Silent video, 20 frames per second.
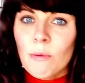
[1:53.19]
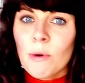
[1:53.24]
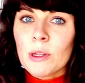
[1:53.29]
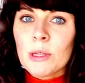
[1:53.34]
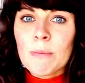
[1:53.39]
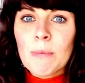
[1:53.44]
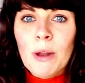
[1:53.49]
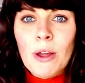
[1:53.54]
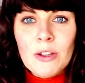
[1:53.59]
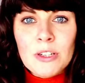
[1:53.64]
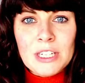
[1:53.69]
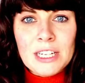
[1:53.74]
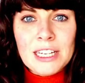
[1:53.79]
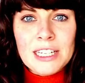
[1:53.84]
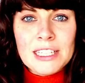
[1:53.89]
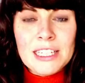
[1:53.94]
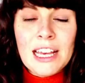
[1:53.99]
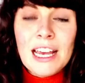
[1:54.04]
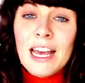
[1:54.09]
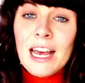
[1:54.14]
what the plot
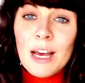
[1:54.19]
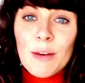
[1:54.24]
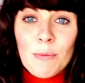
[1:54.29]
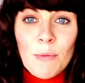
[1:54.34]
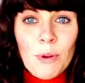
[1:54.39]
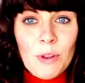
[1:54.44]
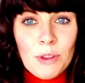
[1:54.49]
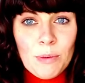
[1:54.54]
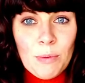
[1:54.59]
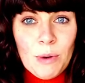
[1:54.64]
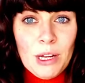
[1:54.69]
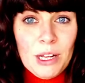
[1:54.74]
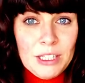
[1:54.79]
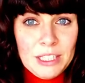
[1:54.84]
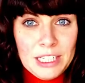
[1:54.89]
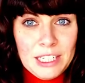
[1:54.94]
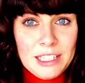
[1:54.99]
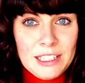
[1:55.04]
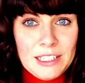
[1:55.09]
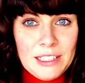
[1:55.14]
is, and what the
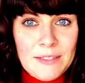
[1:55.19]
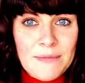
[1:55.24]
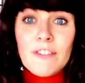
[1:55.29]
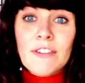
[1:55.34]
world is.